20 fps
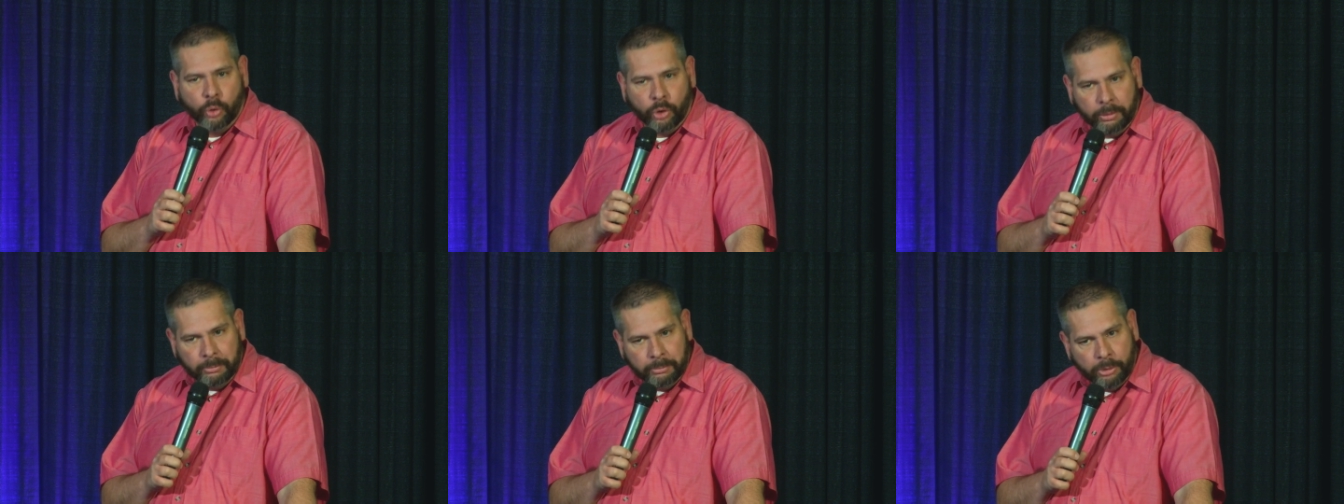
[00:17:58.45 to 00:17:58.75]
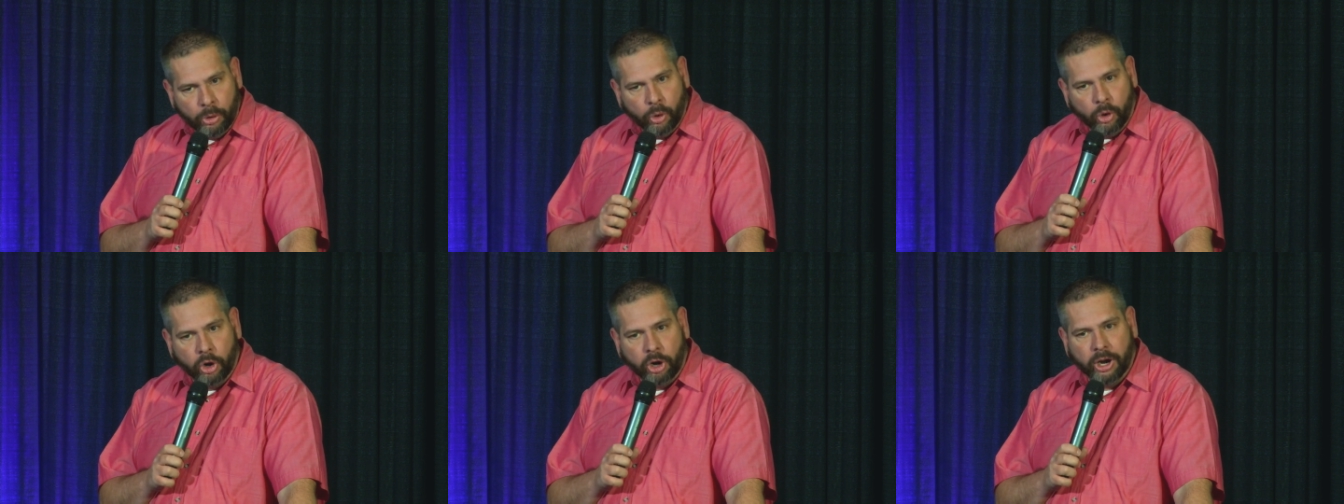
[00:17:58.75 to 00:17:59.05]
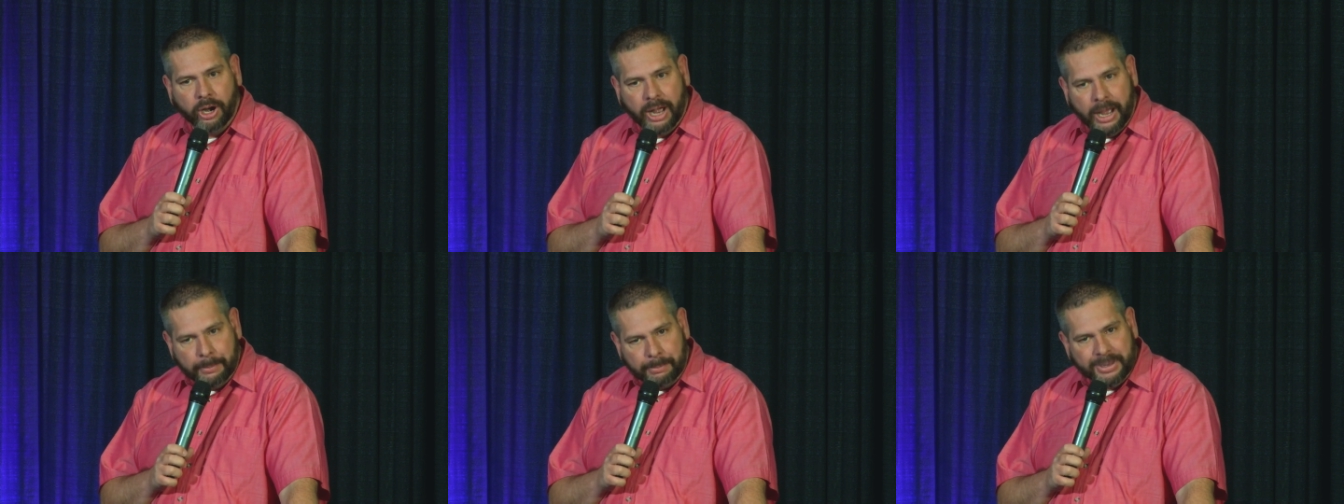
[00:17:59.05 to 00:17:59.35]
or
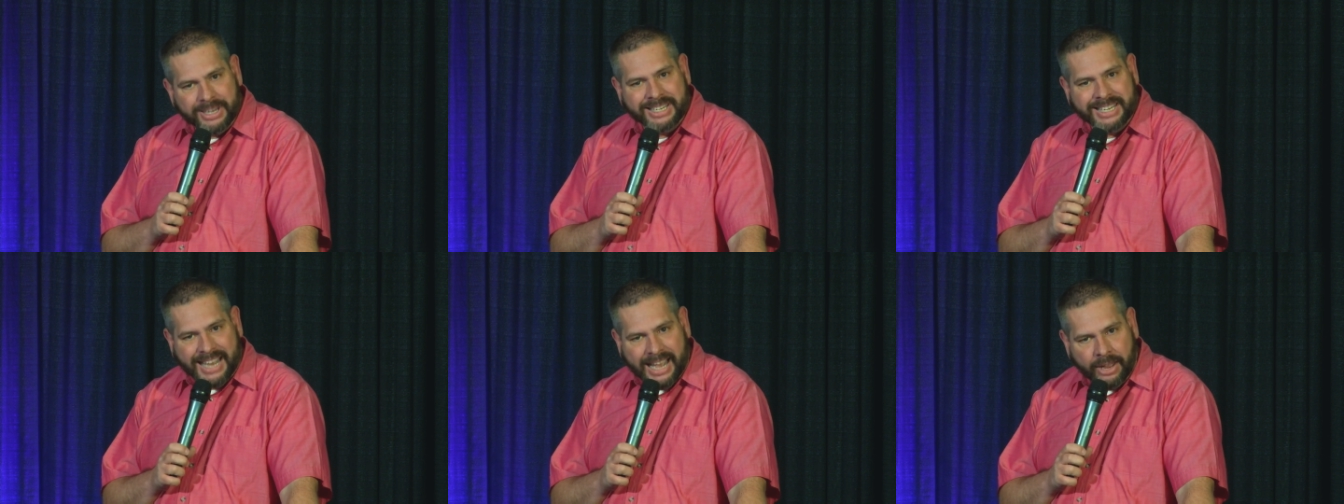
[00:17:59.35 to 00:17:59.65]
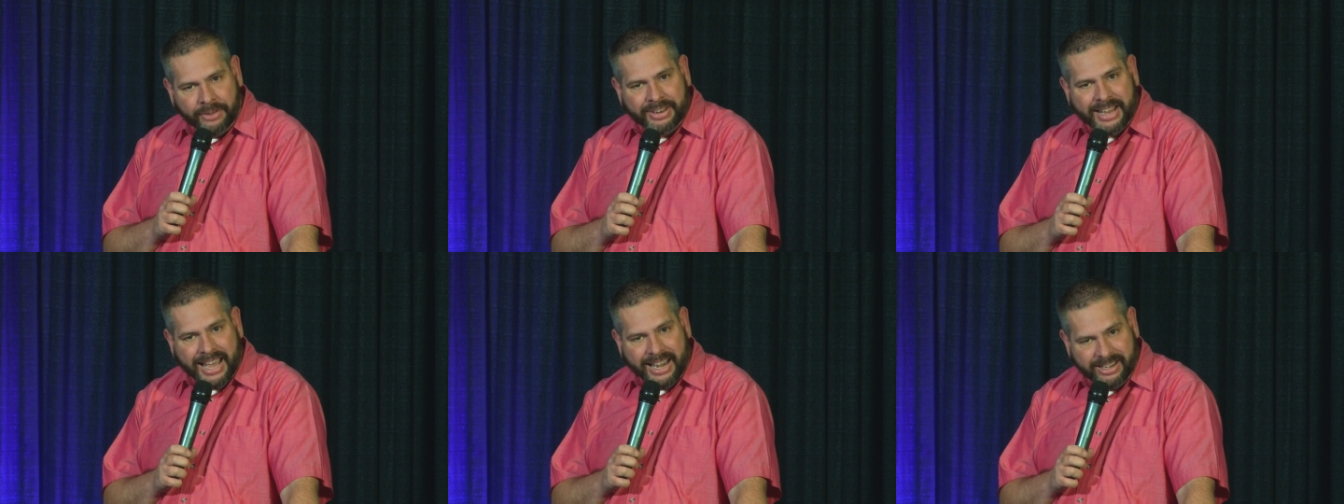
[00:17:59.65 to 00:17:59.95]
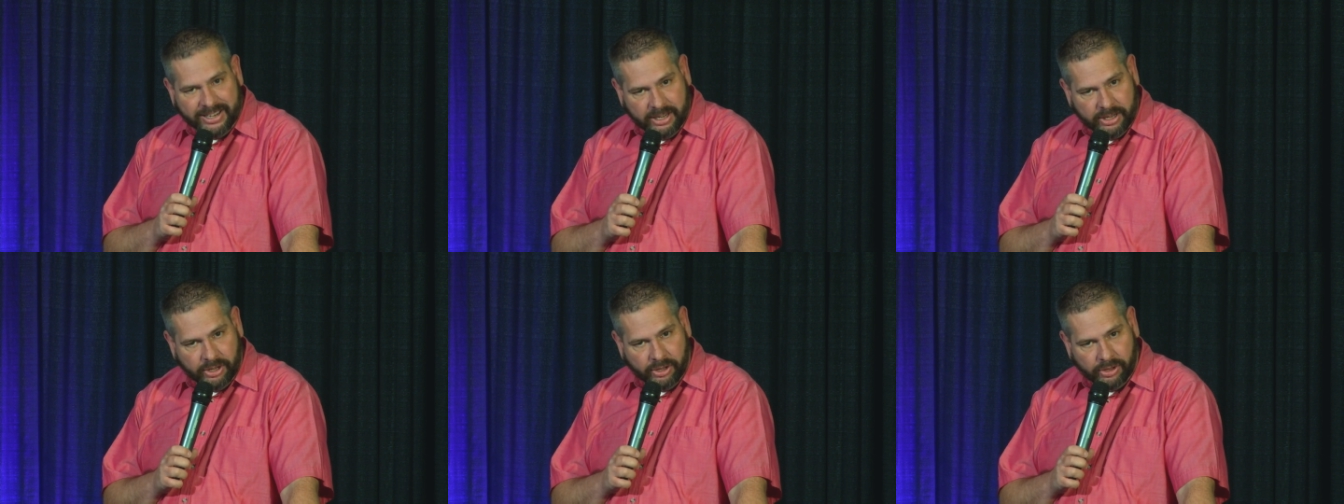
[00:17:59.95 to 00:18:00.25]
more up and down
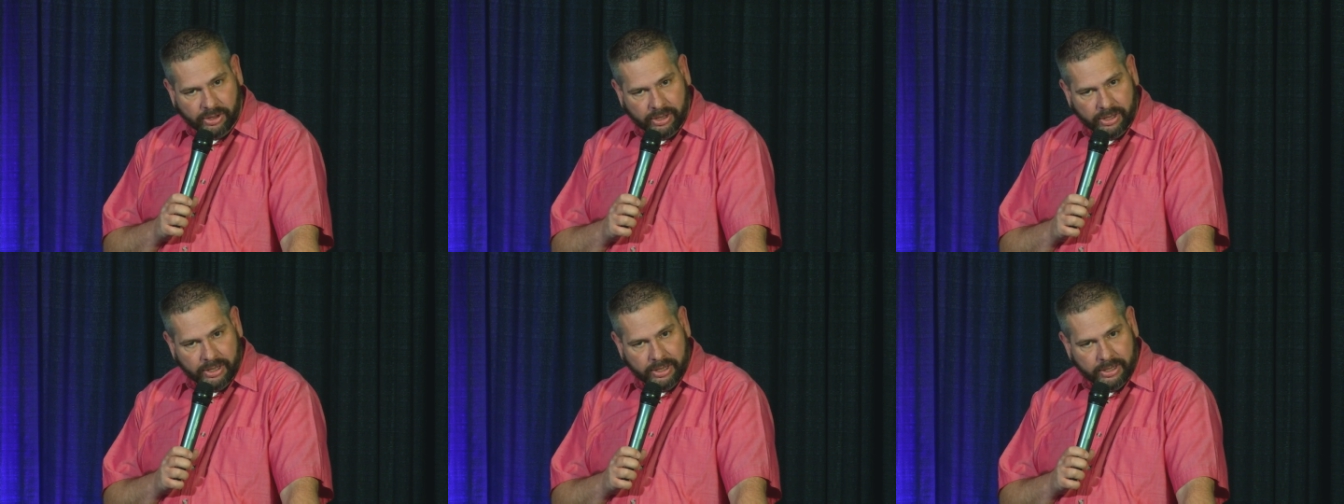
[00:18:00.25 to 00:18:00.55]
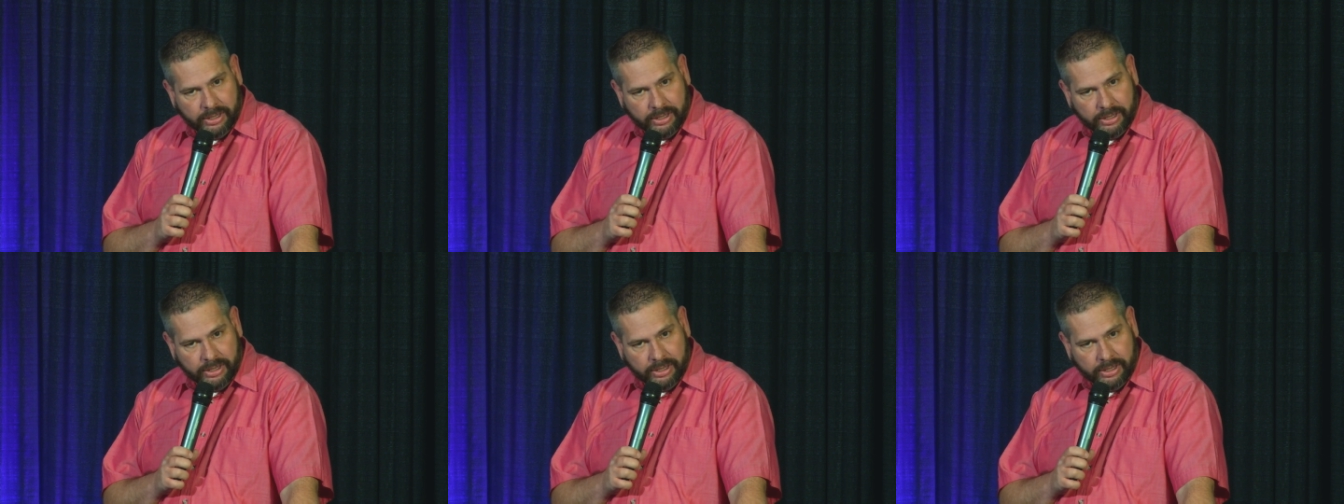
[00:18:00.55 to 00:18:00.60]
that hill.